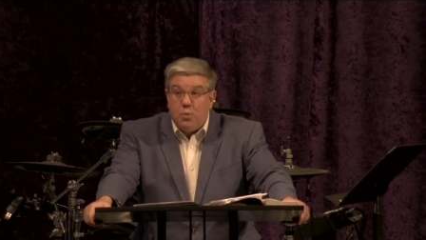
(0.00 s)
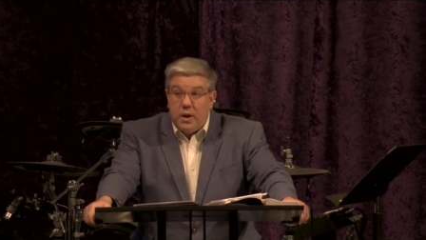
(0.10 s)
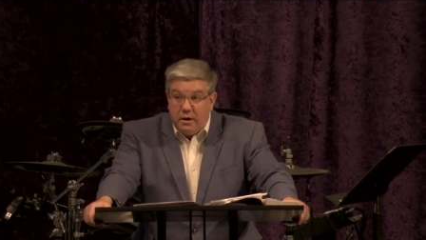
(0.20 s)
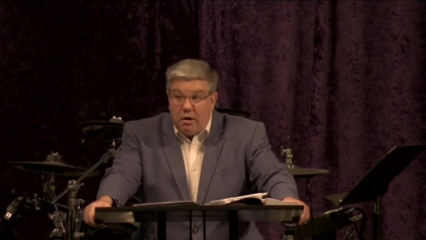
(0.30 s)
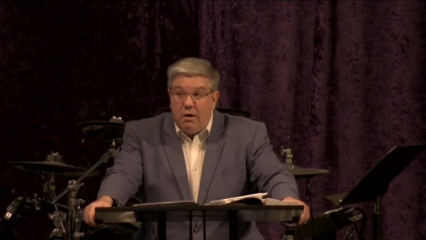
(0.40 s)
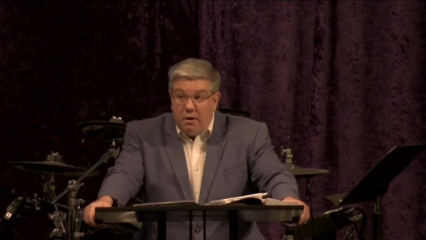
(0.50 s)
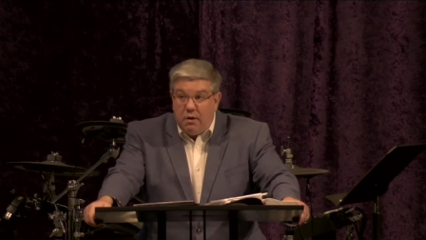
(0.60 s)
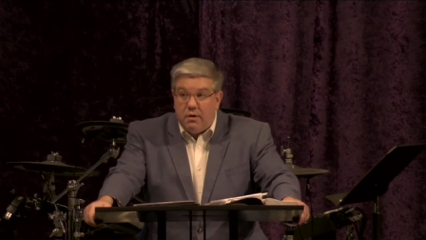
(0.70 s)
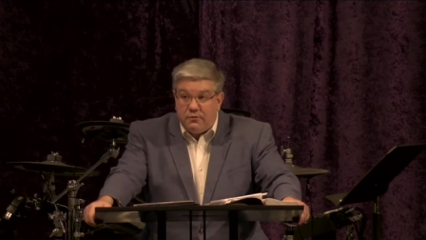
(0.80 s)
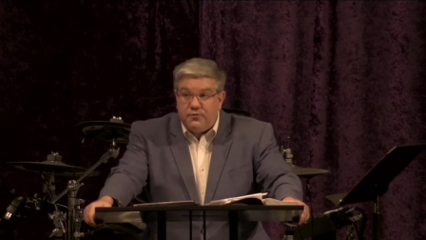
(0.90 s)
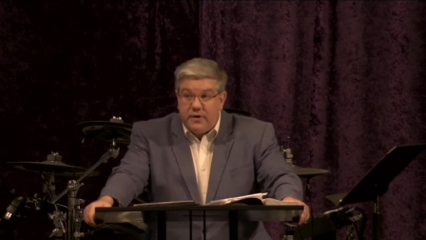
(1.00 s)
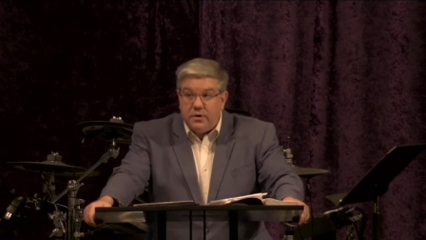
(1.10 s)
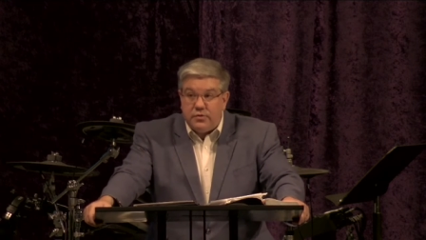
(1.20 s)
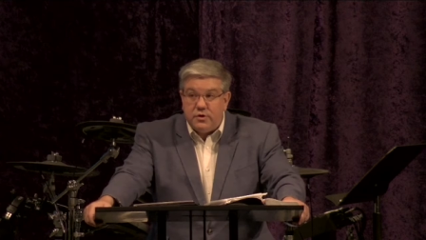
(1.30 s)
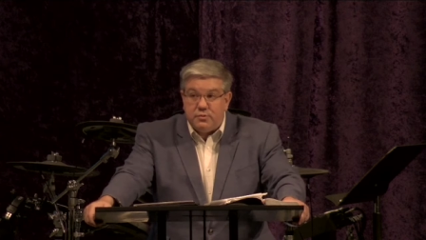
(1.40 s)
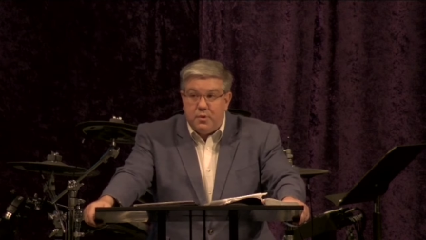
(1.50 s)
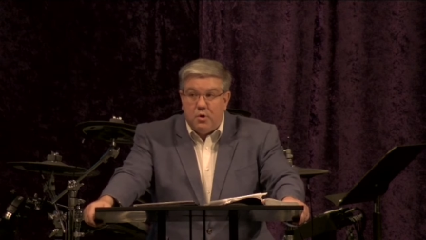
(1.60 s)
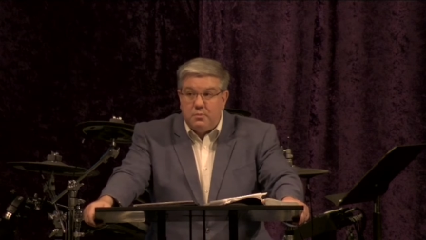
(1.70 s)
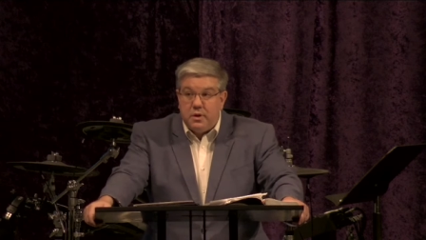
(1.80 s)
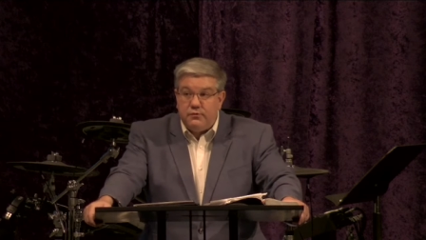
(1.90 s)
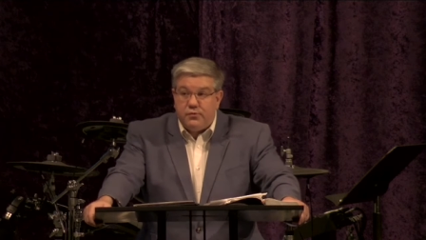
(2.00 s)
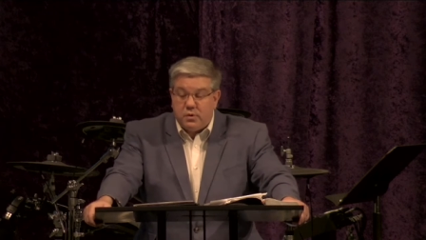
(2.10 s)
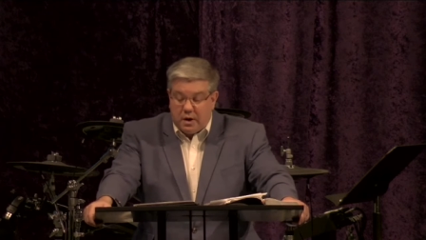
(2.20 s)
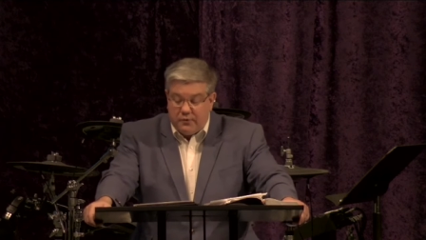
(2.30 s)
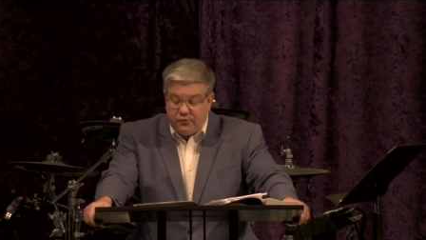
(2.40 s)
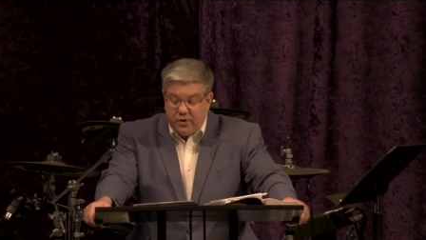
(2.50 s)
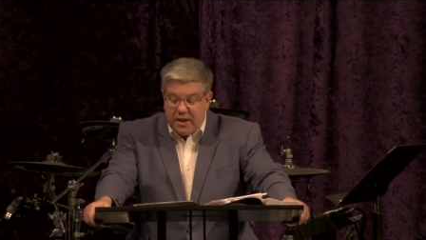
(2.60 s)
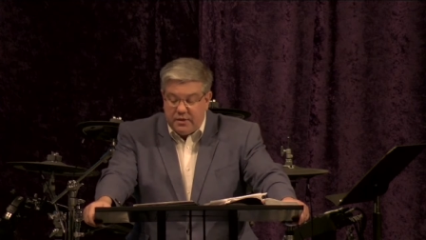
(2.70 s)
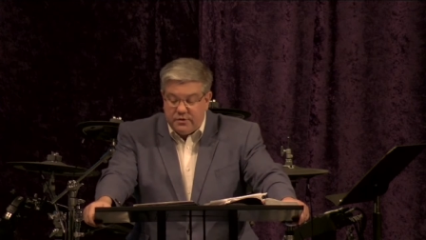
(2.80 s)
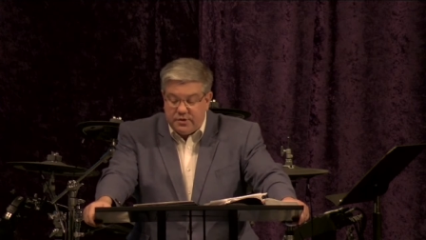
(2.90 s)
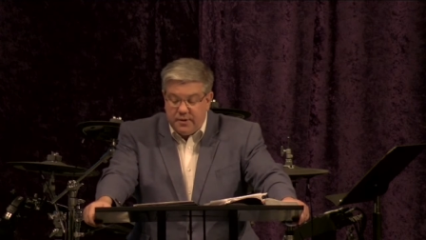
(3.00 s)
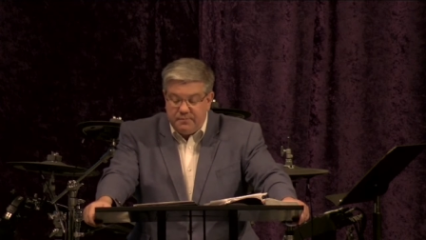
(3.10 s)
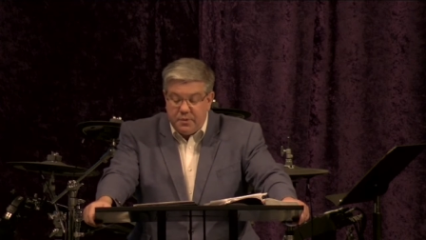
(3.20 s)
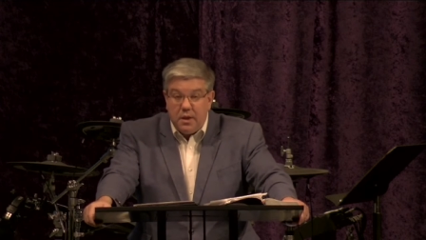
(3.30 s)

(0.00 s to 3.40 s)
We all feared this moment for our friends.